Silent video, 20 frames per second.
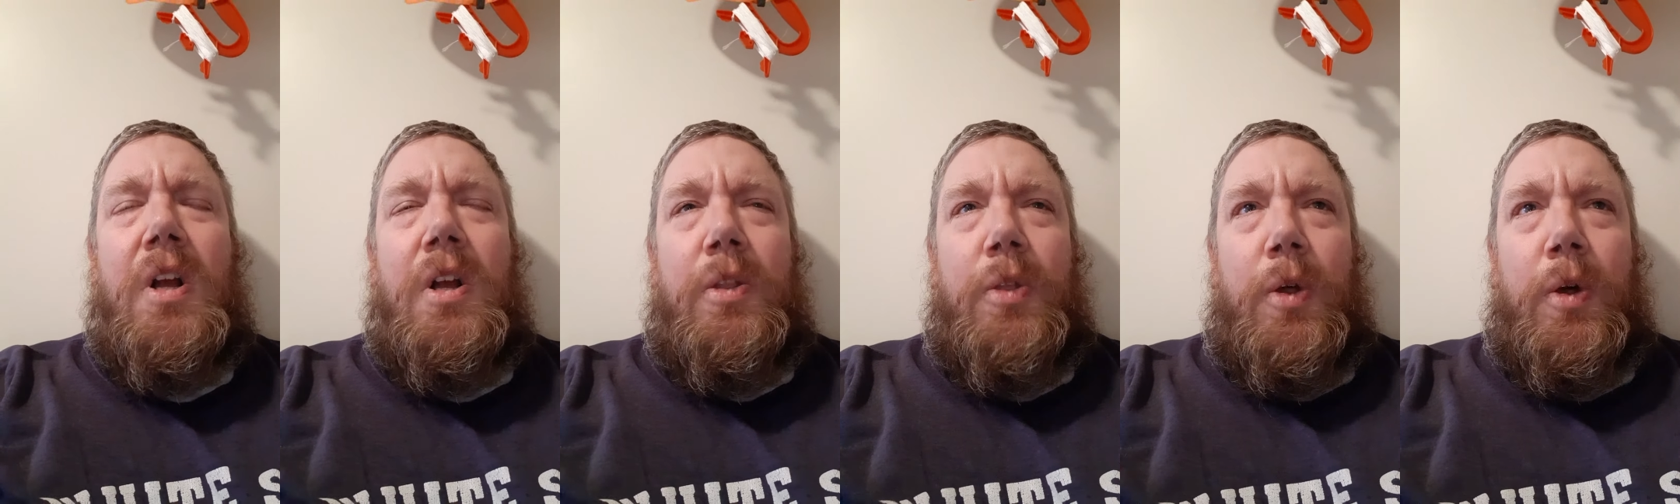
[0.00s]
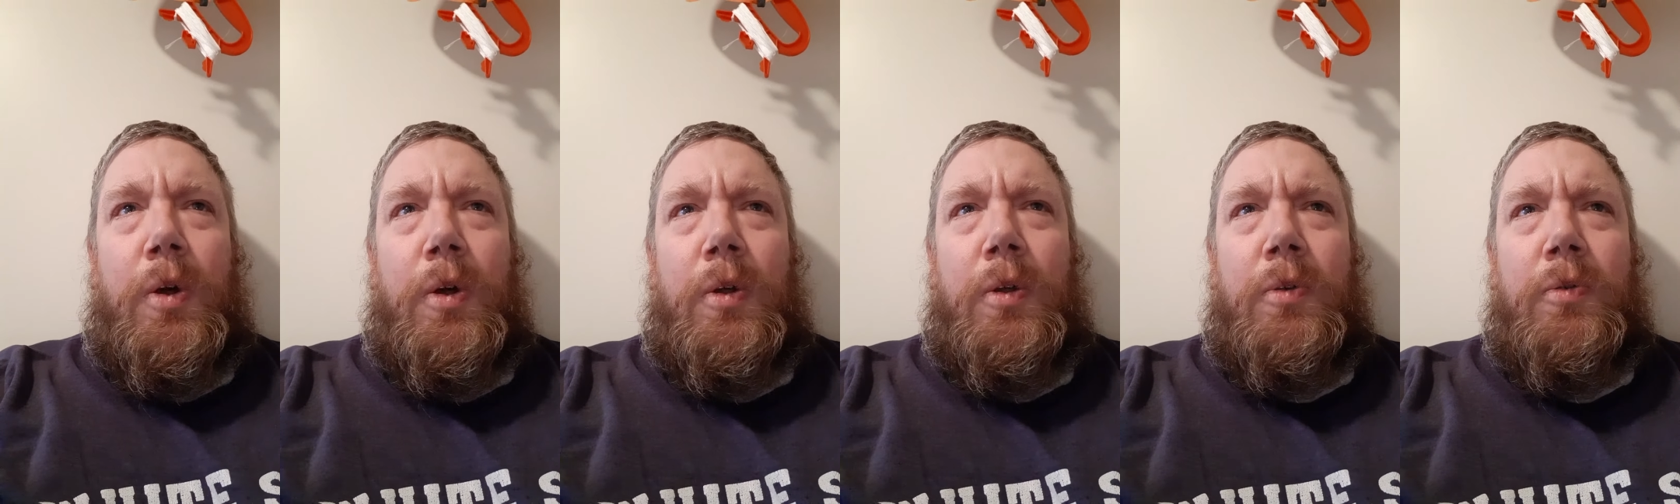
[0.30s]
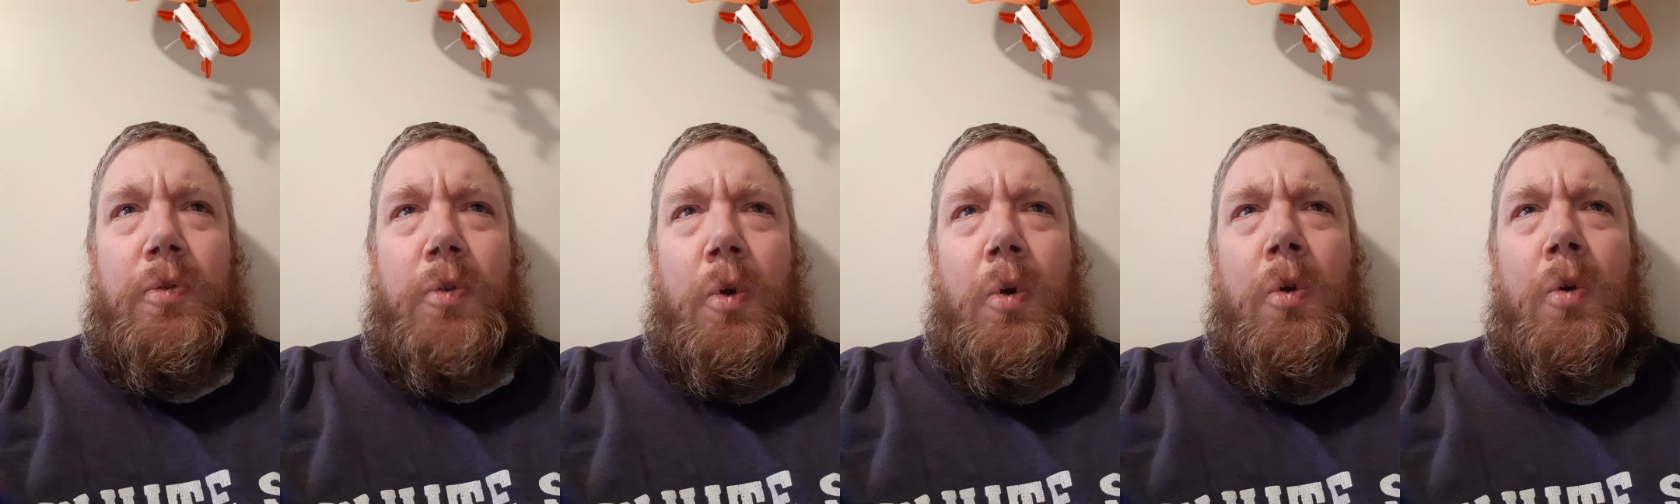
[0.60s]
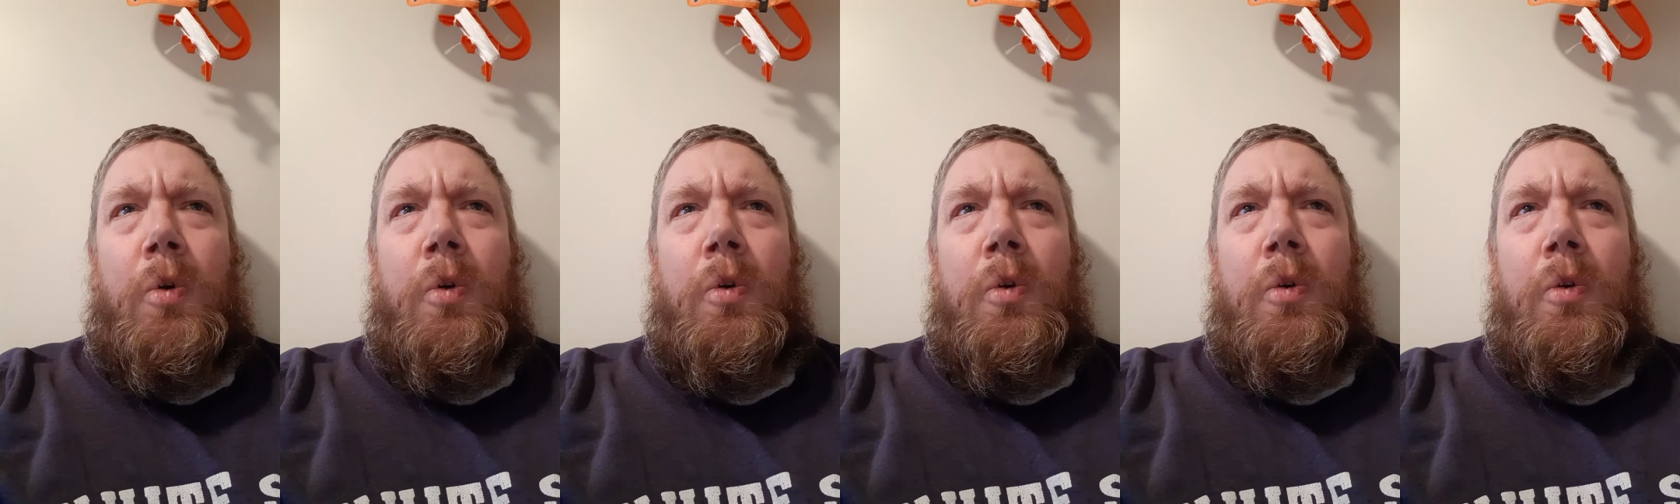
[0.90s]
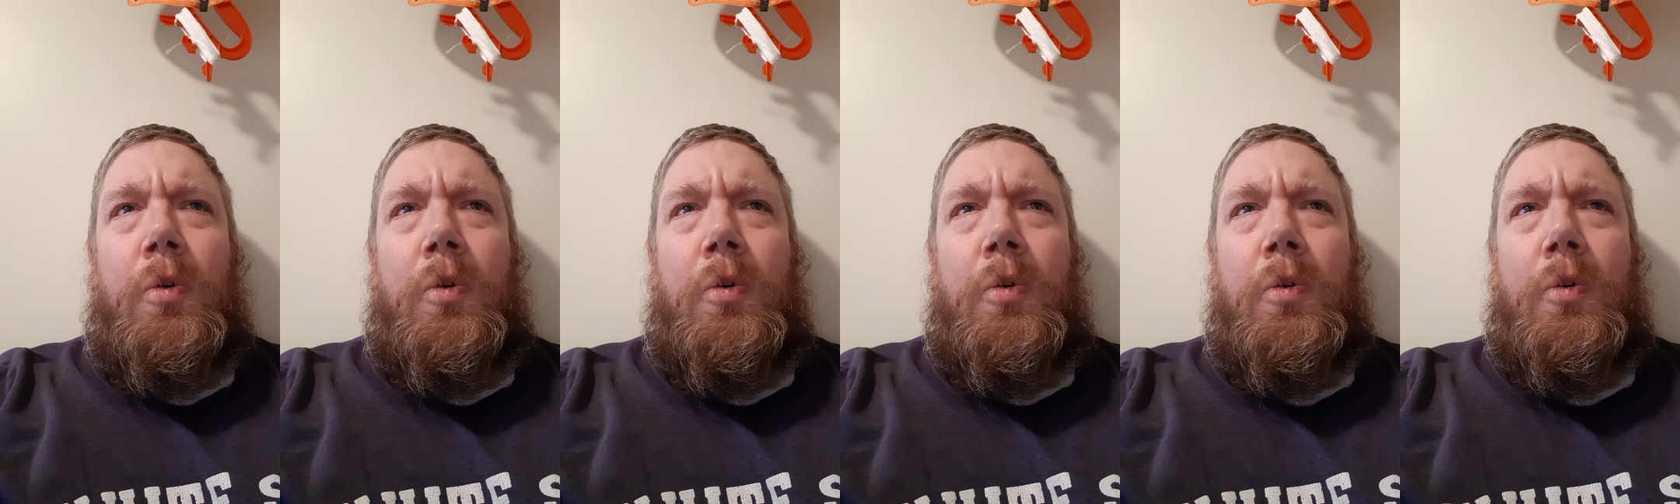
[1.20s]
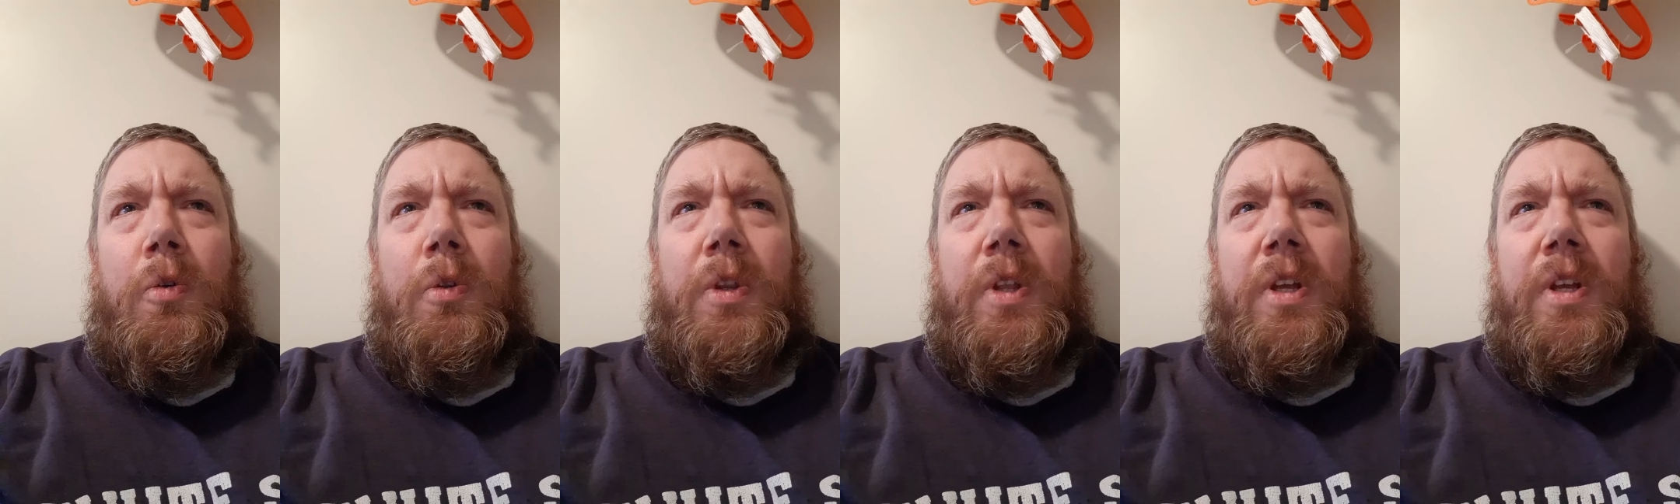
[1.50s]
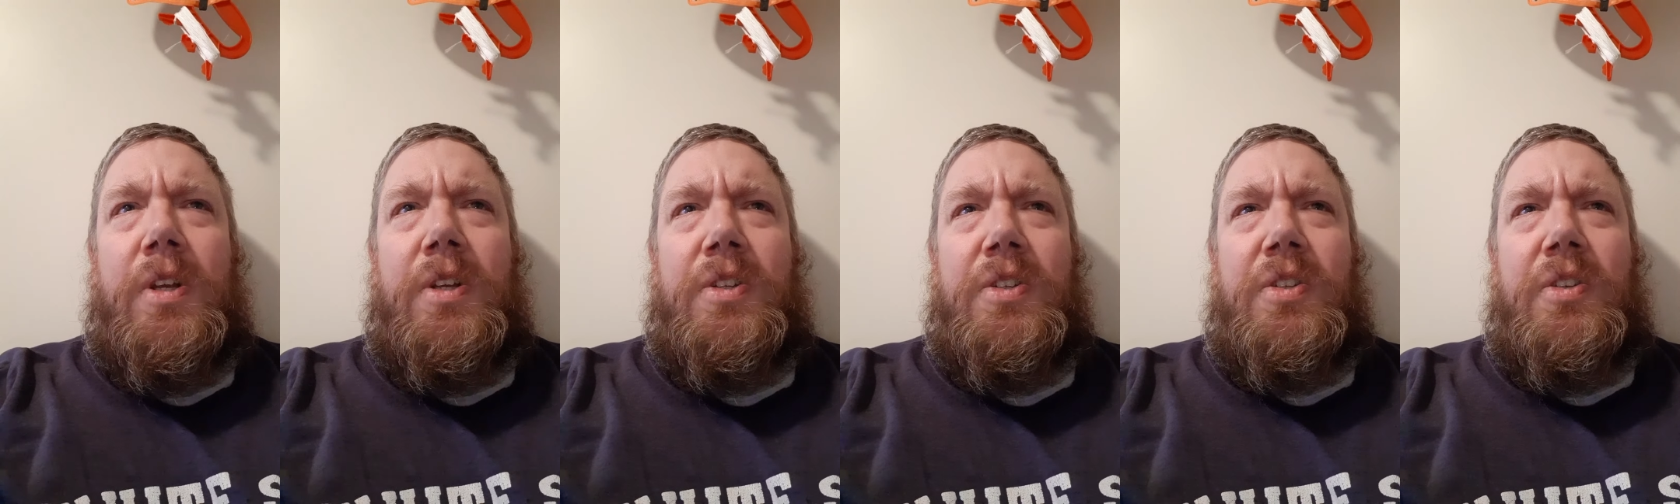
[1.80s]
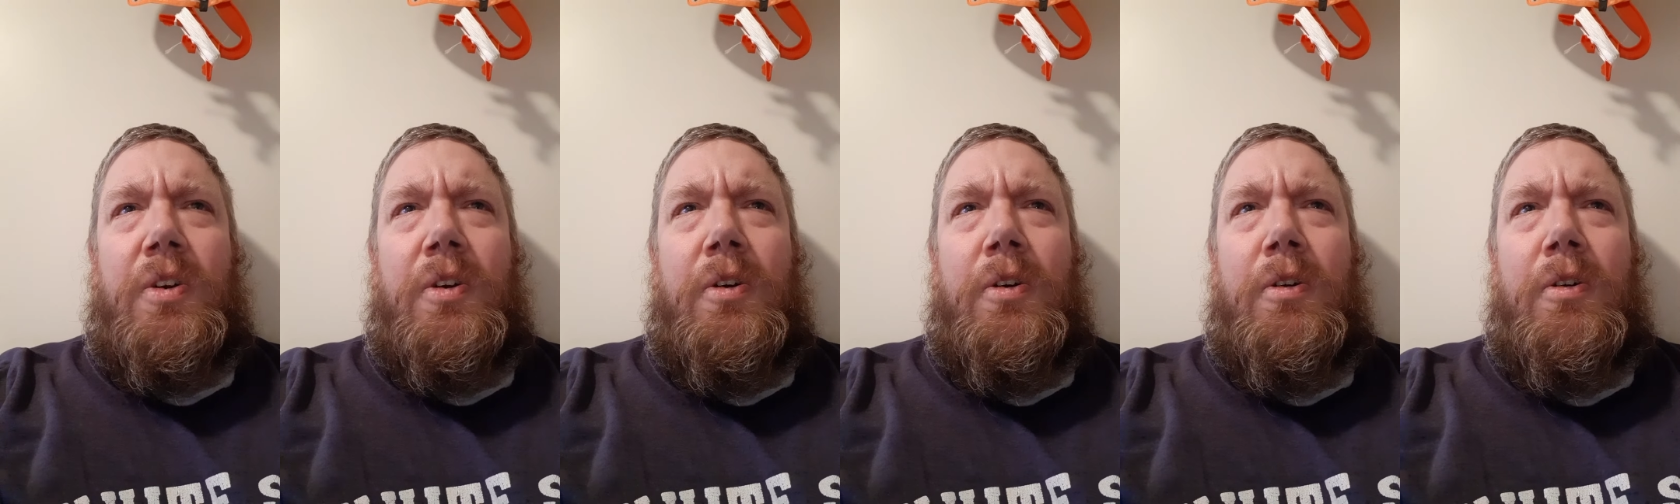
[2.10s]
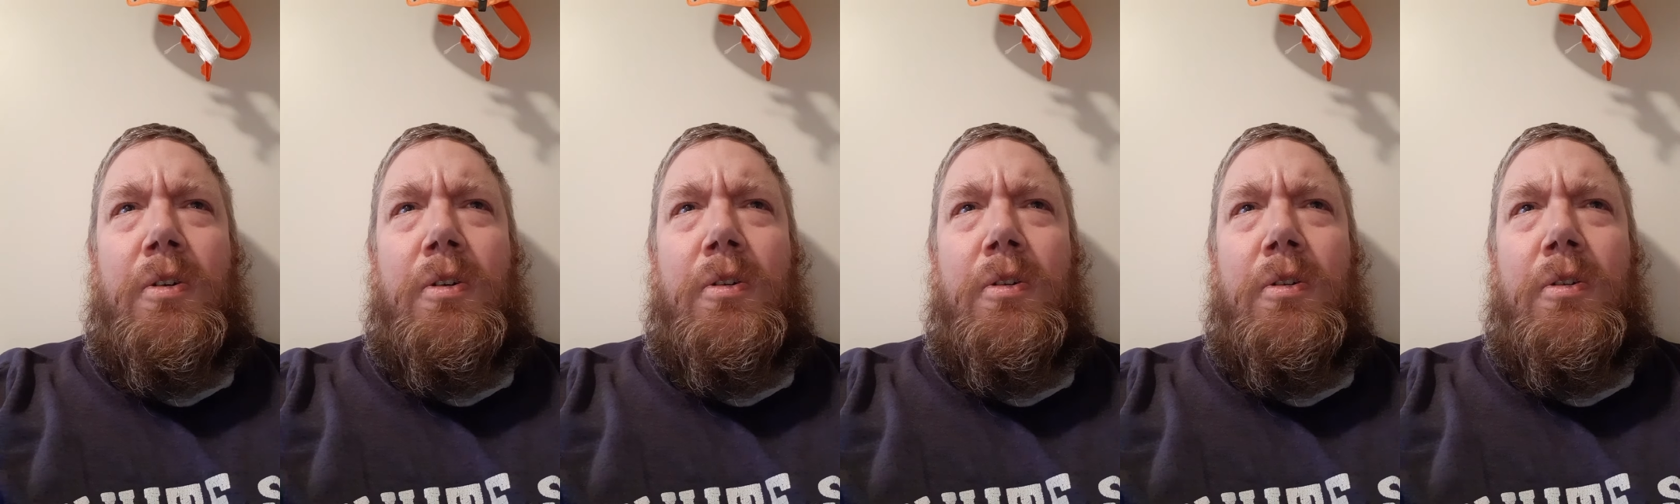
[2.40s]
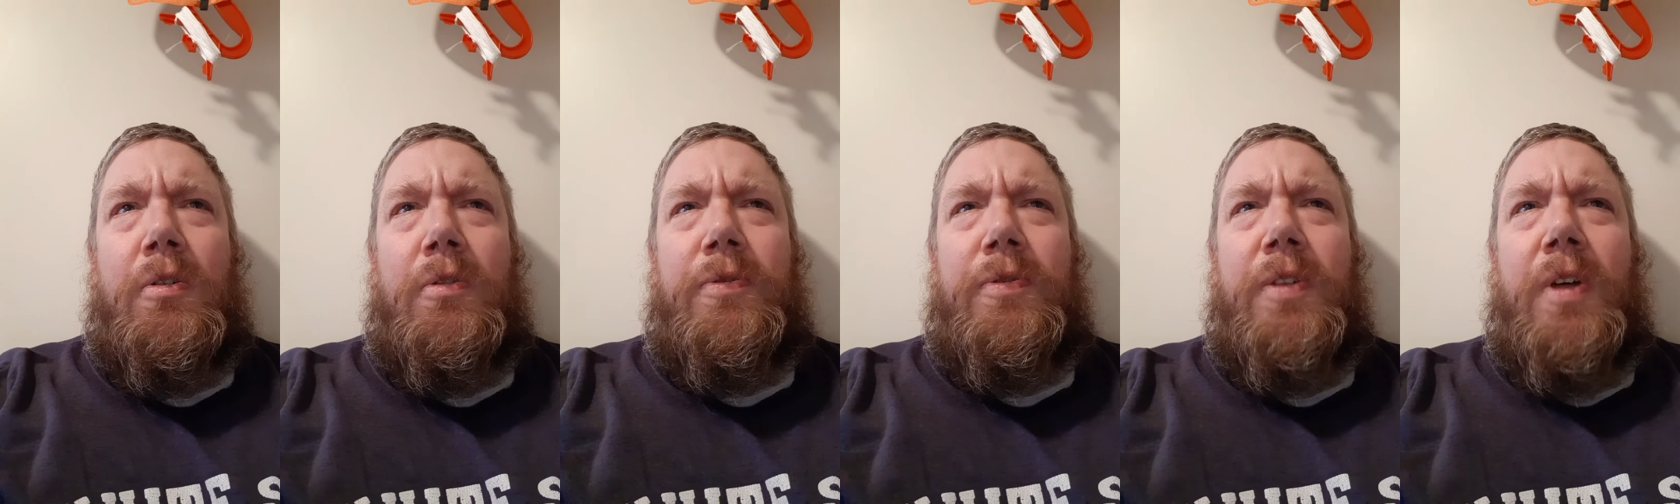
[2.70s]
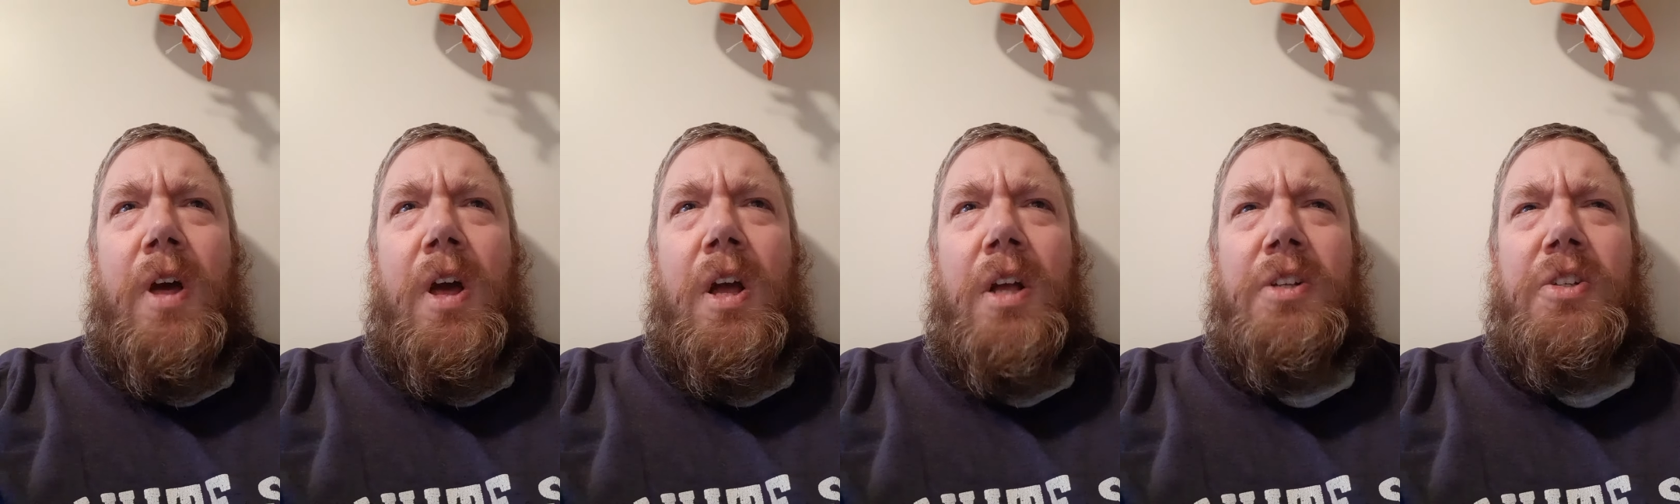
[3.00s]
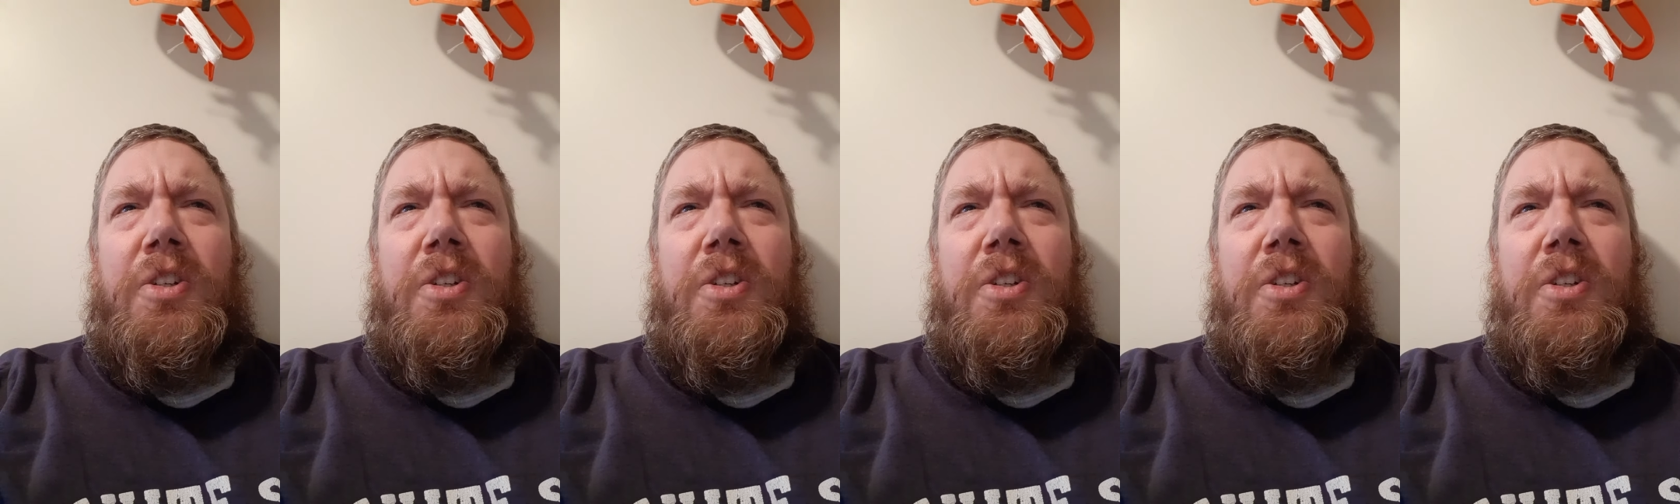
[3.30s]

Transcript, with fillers: the rolling surf that